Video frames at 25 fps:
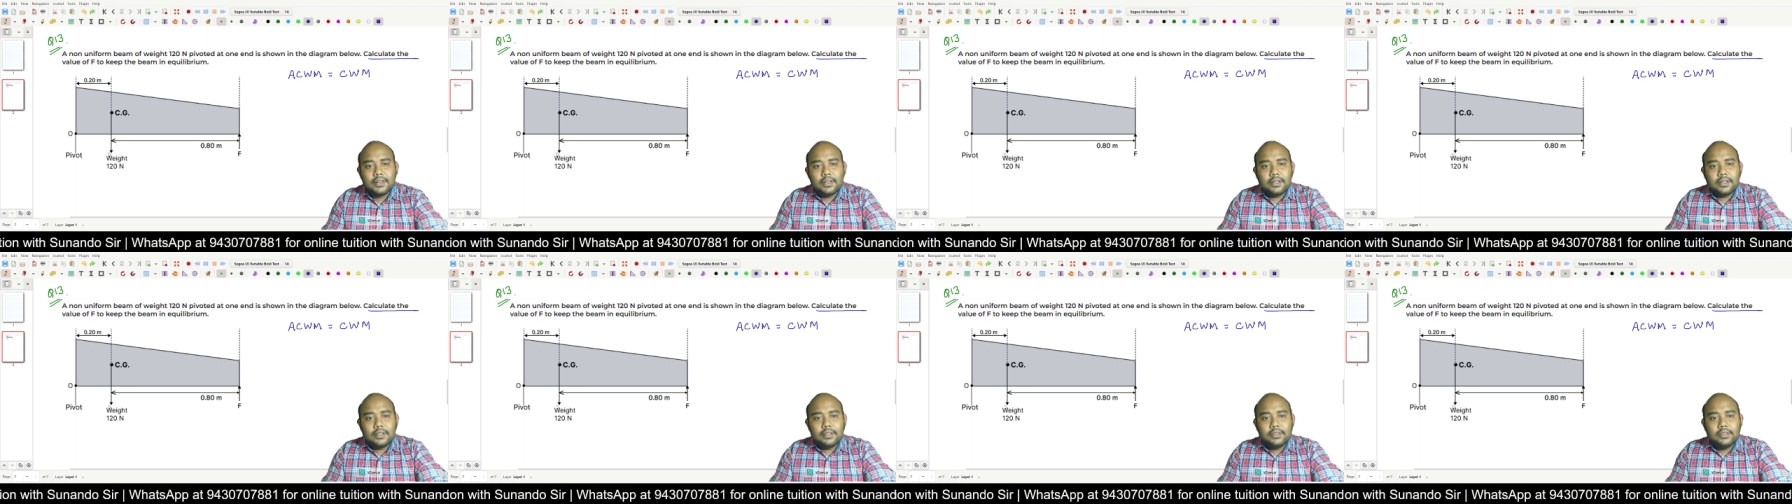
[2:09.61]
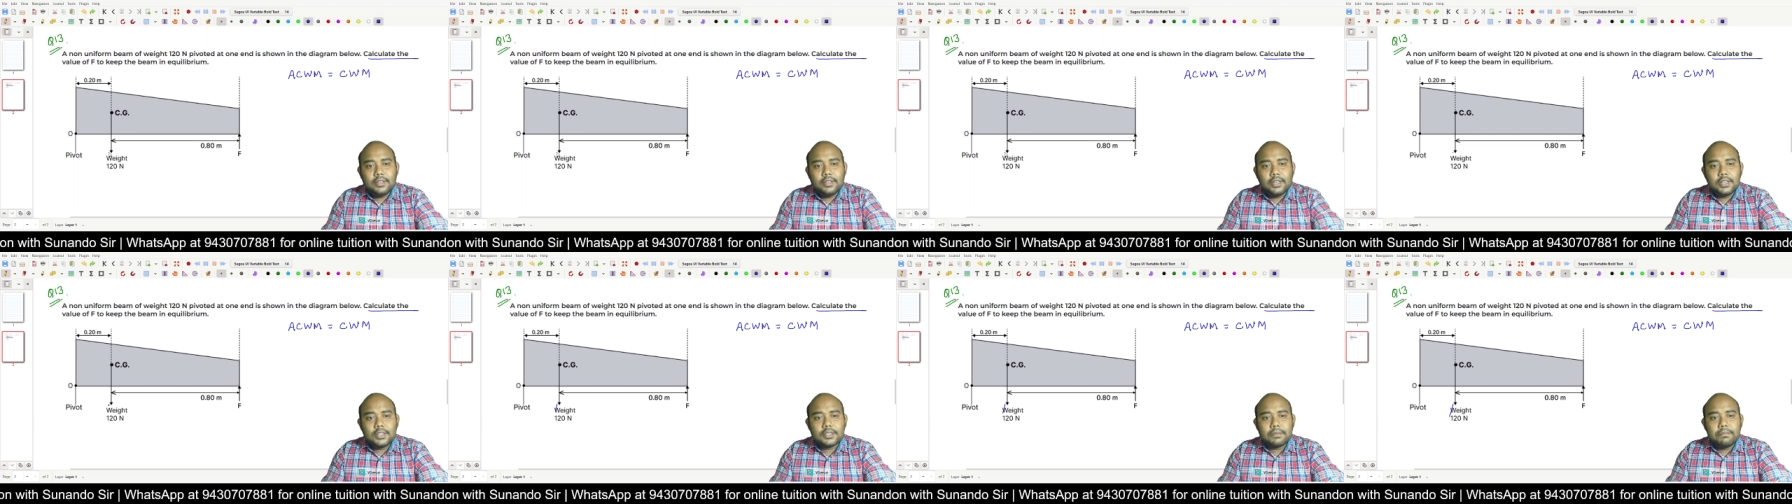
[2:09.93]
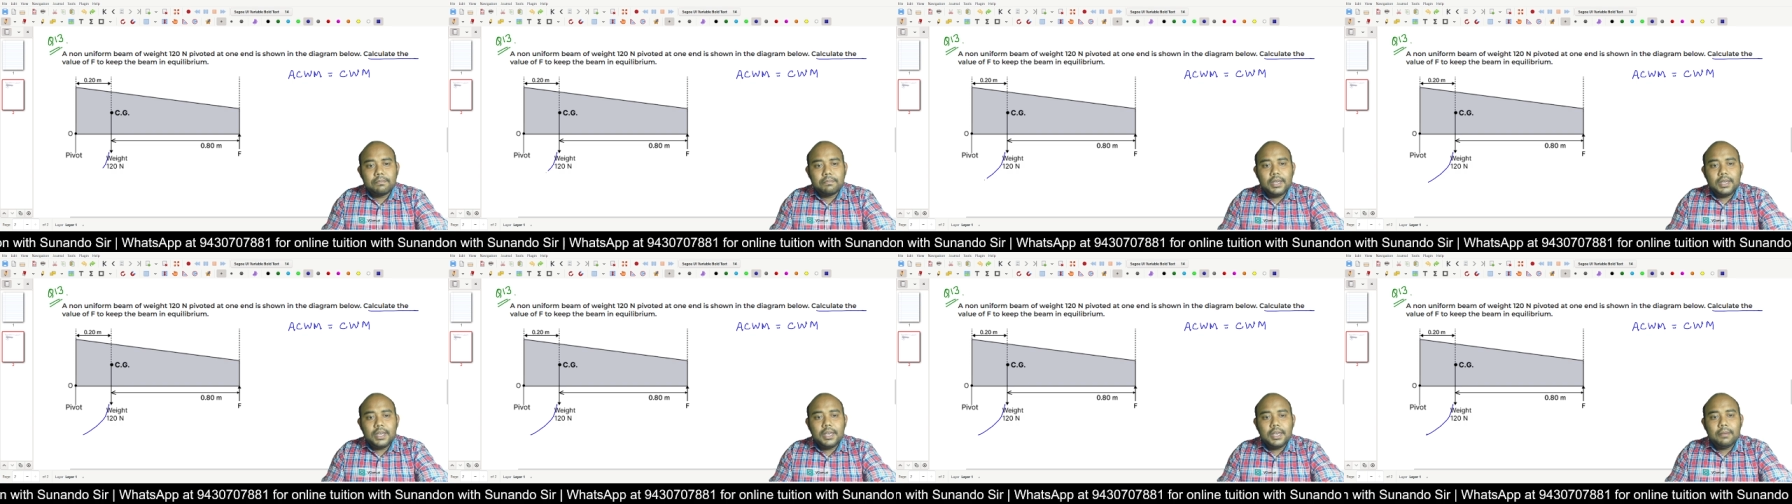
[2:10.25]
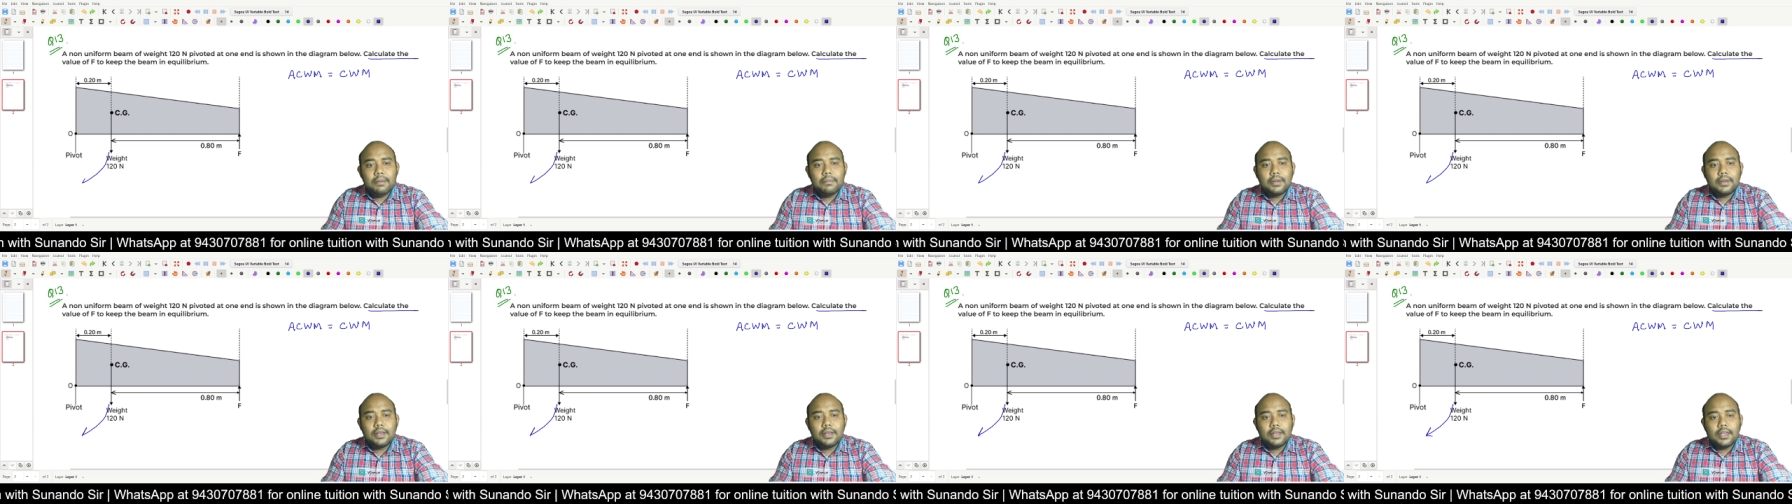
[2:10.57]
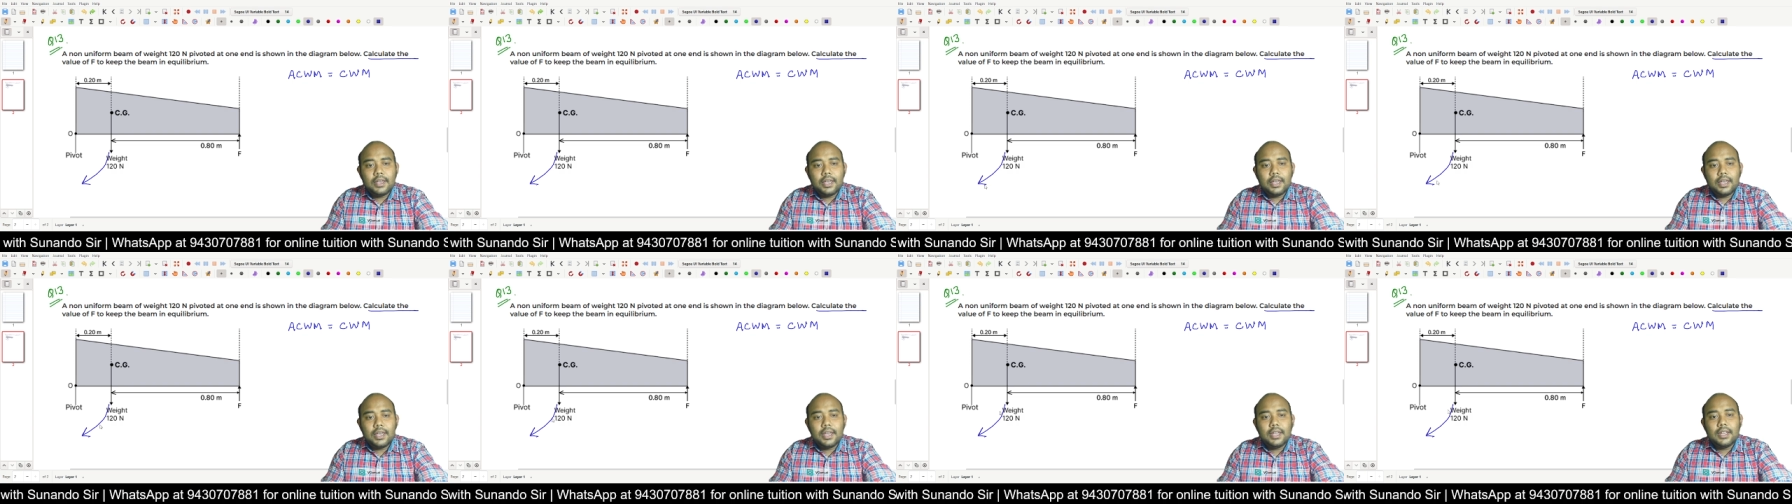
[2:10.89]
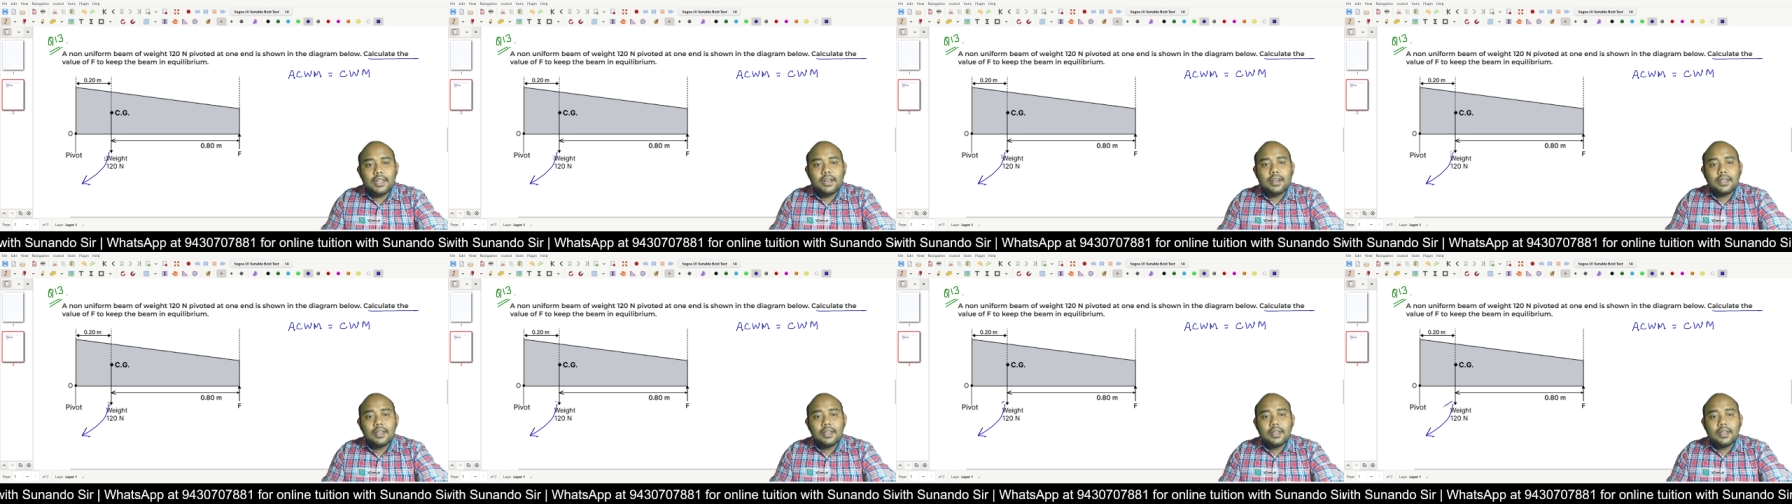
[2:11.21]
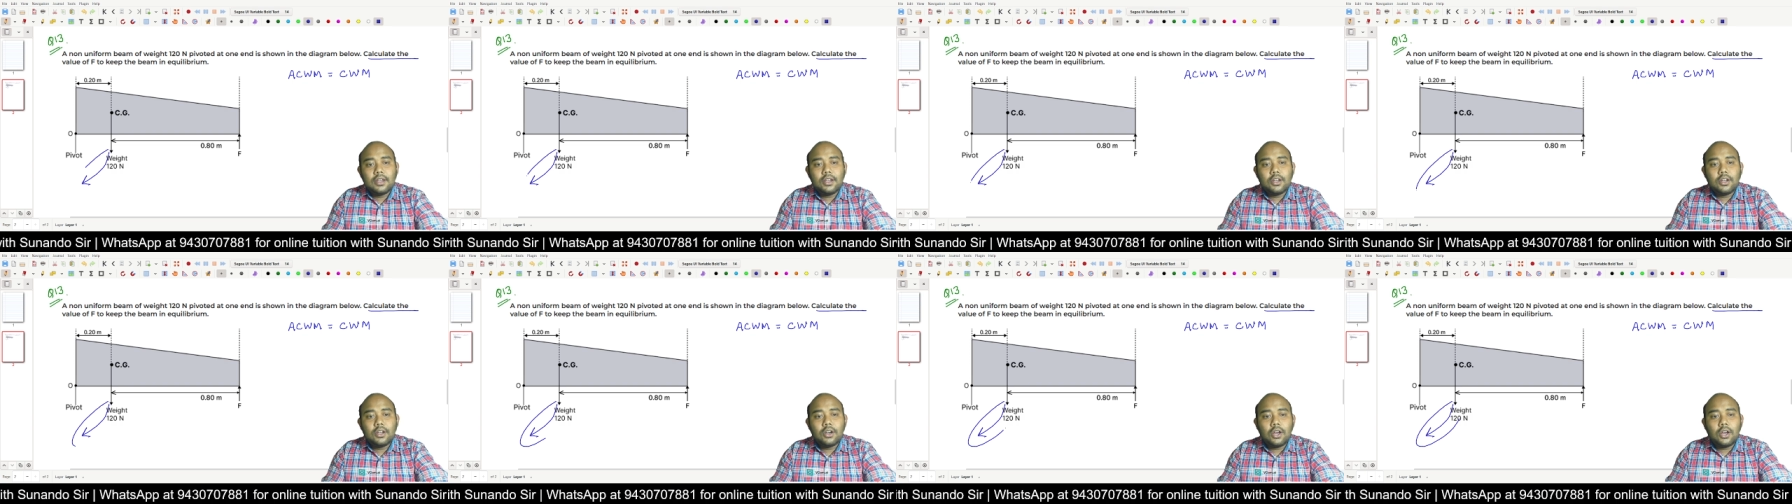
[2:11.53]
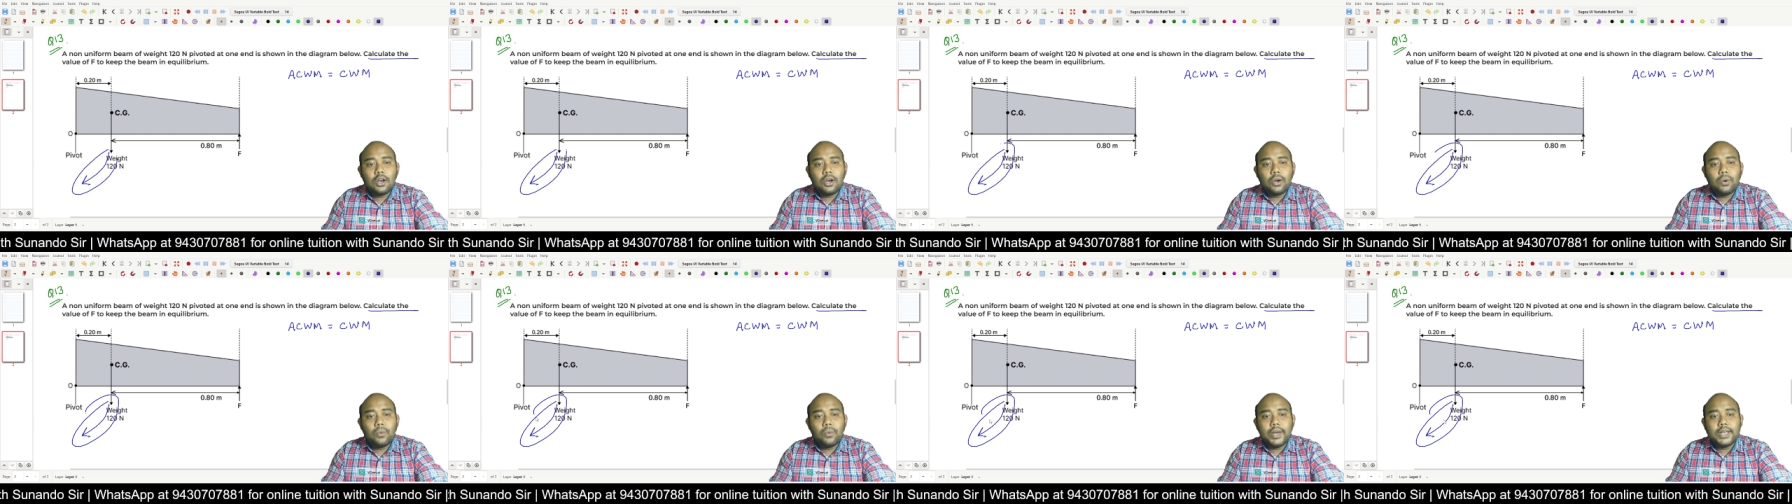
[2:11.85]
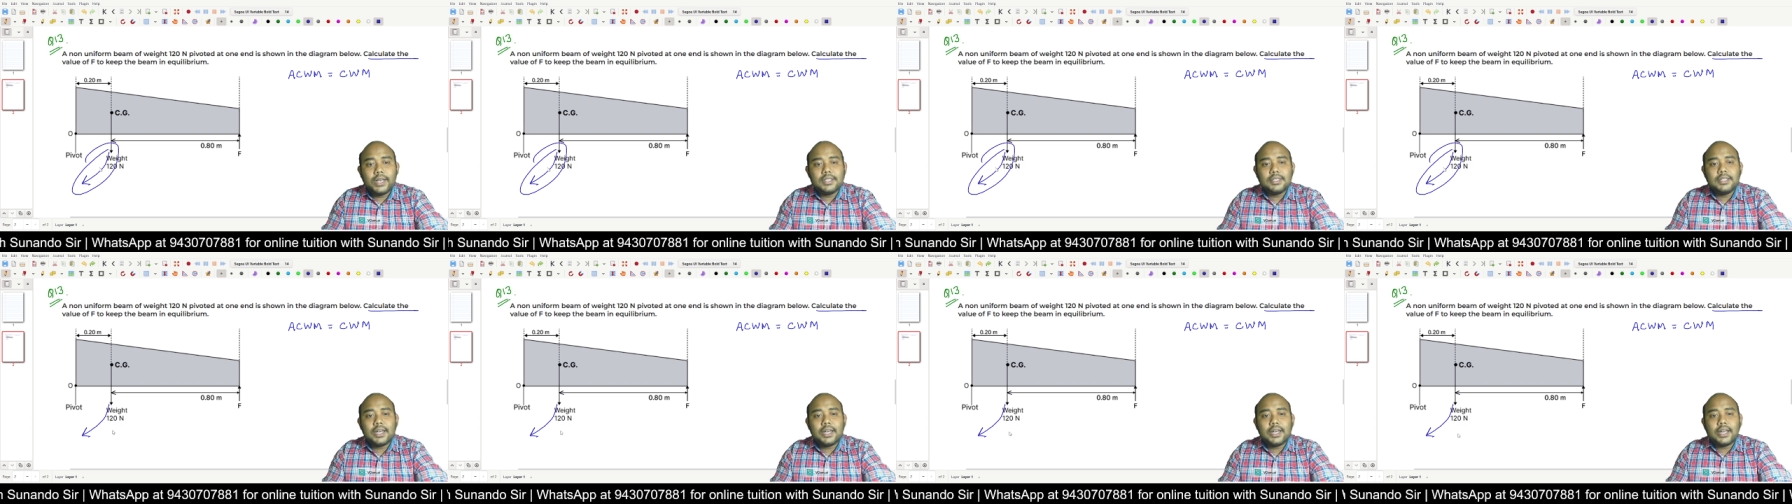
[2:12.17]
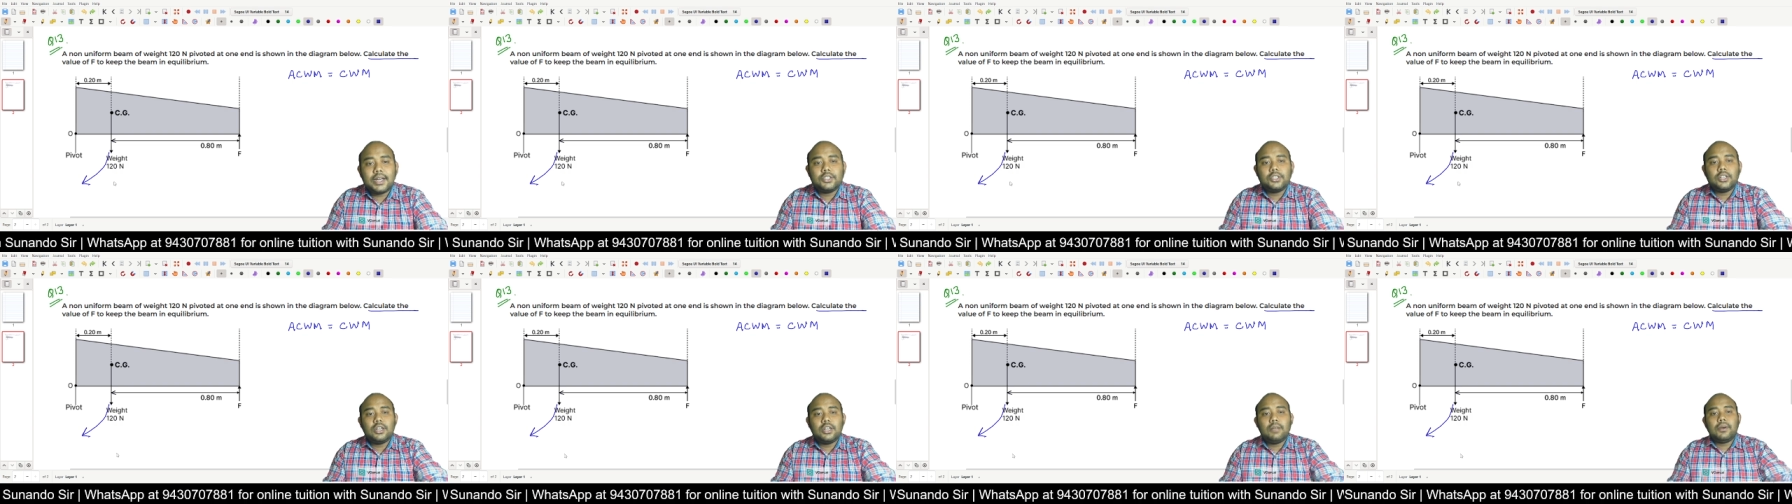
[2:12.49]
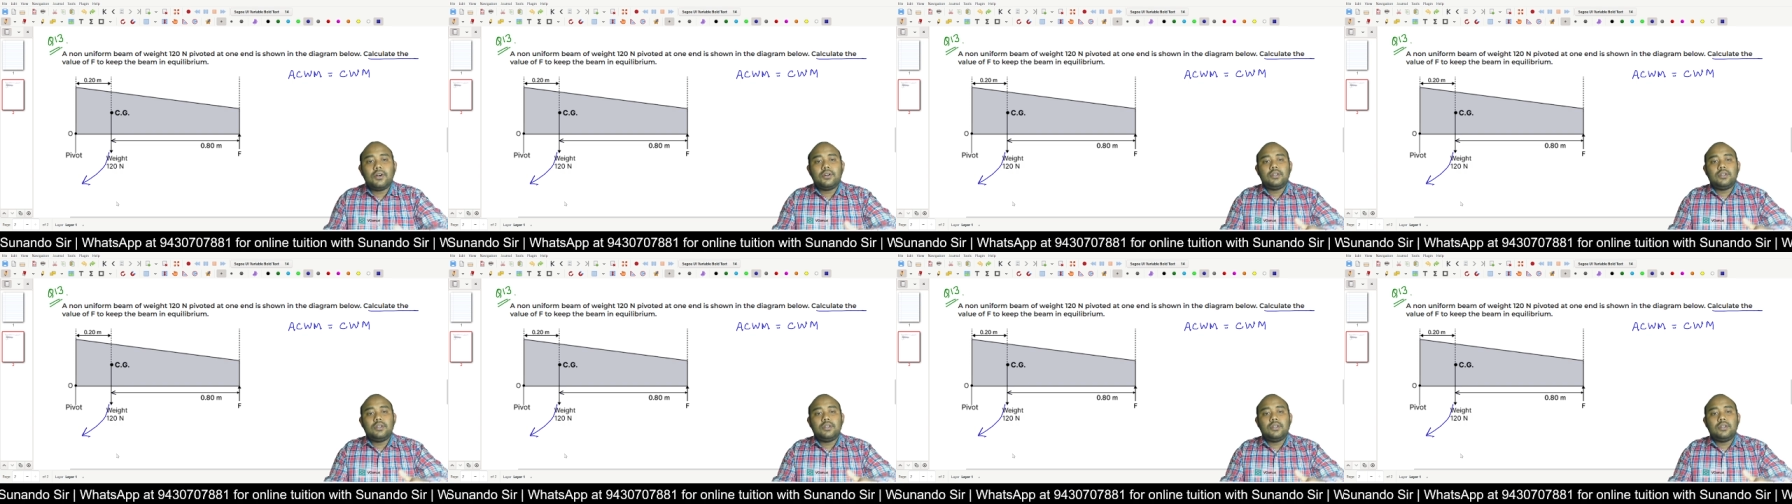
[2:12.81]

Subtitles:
this beam in clockwise direction about the